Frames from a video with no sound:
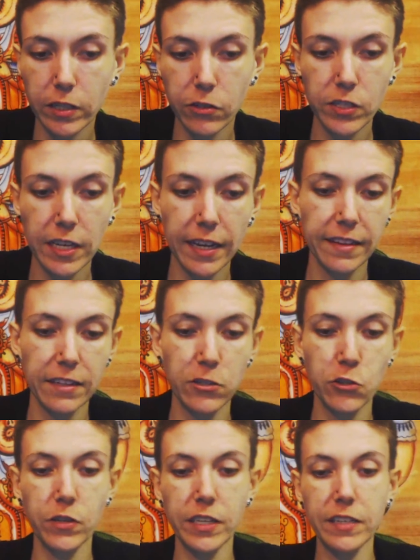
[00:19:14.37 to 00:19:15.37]
And they're saying
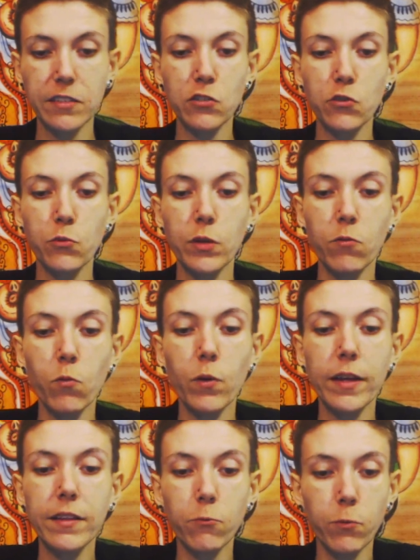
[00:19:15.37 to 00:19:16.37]
that you need to do it
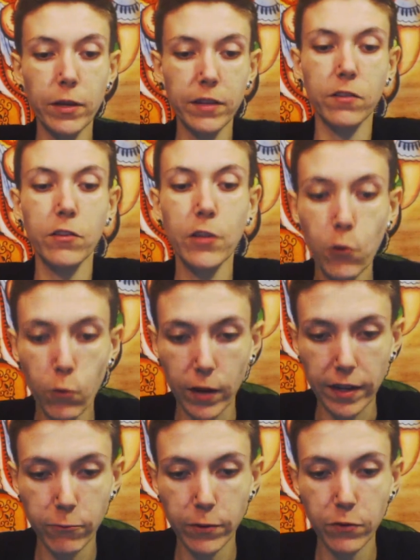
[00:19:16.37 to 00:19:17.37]
with
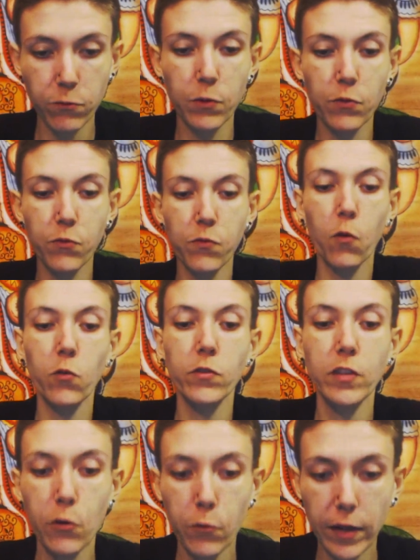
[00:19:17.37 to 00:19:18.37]
knowing, with
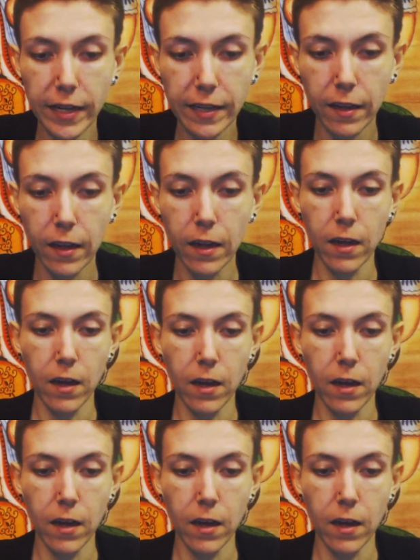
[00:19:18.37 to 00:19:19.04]
full knowing.